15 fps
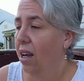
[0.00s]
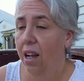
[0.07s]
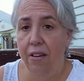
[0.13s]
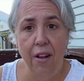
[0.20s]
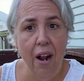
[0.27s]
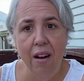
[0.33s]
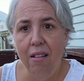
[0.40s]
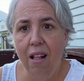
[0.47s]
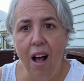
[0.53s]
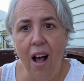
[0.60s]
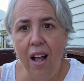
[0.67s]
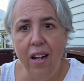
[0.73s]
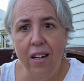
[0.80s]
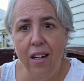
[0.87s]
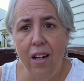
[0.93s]
Not a
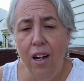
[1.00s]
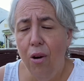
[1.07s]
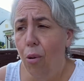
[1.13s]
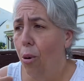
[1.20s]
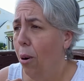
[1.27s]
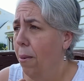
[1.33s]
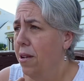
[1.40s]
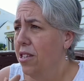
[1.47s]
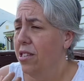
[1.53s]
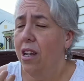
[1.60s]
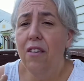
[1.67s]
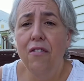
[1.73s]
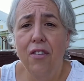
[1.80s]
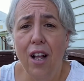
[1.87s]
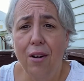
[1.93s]
lot, or
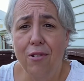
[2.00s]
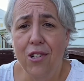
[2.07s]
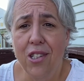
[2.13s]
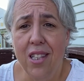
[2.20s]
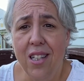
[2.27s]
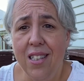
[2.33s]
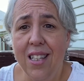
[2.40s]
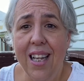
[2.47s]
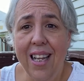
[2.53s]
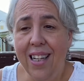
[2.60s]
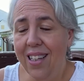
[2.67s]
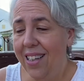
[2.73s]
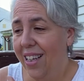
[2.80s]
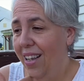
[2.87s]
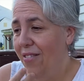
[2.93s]
sunflower seeds.
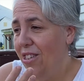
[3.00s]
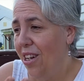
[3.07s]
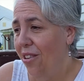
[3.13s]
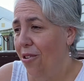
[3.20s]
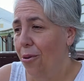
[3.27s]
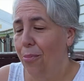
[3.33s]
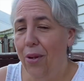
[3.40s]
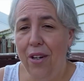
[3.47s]
It gives it a little bit